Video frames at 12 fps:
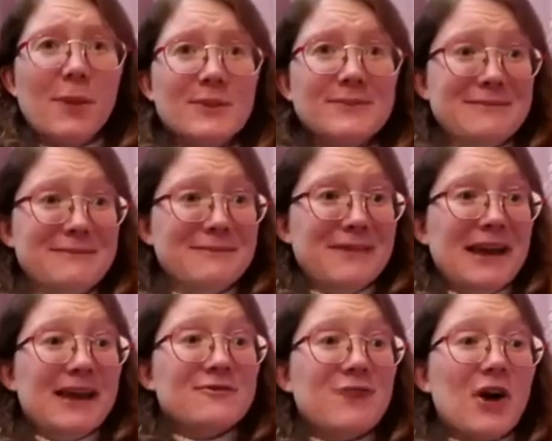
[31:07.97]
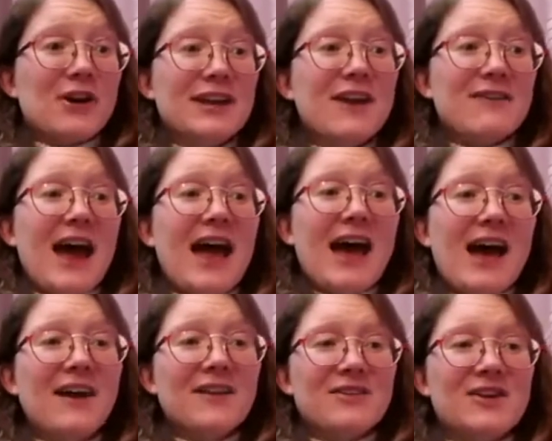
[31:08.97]
Rockin'
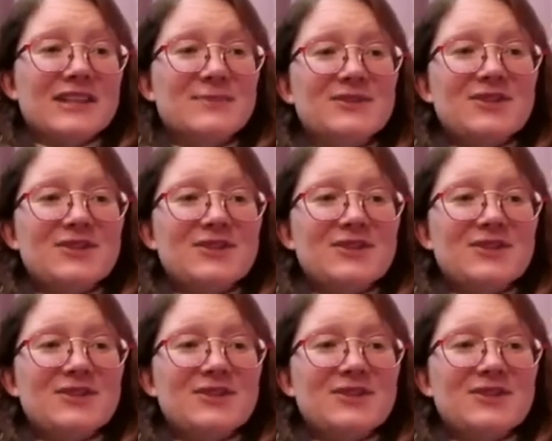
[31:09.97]
around the Christmas